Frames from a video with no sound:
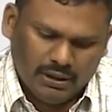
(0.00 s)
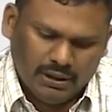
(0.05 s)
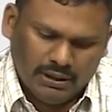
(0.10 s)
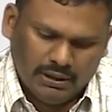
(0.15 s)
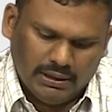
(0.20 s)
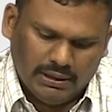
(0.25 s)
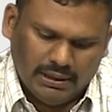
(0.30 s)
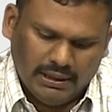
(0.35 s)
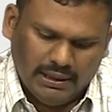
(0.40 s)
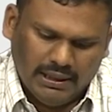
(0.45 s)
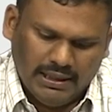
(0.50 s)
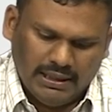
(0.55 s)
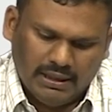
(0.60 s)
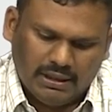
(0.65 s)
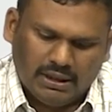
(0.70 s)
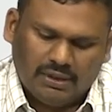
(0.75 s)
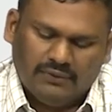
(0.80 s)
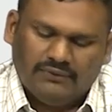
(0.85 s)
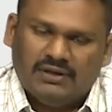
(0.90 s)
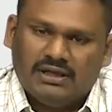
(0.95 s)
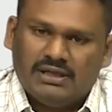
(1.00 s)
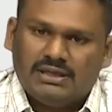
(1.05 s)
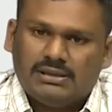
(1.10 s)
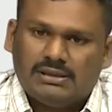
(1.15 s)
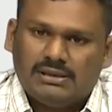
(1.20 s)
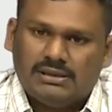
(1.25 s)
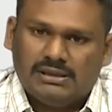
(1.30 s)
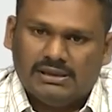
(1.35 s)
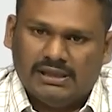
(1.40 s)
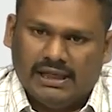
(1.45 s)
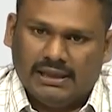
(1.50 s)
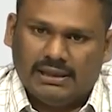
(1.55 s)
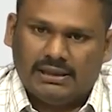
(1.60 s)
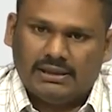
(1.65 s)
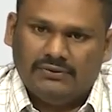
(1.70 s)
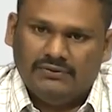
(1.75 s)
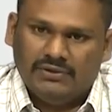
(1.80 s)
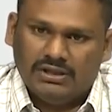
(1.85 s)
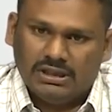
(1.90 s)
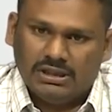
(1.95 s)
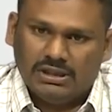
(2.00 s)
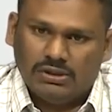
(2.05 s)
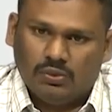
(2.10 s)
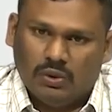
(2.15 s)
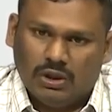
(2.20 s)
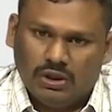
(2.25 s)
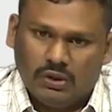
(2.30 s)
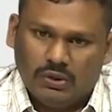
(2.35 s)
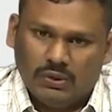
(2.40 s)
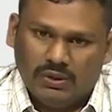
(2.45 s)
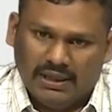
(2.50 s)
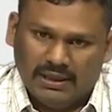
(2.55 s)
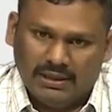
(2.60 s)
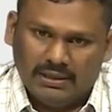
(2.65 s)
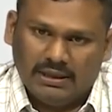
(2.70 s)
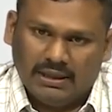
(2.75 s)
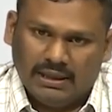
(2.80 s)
the length of that set, which is 1 to n,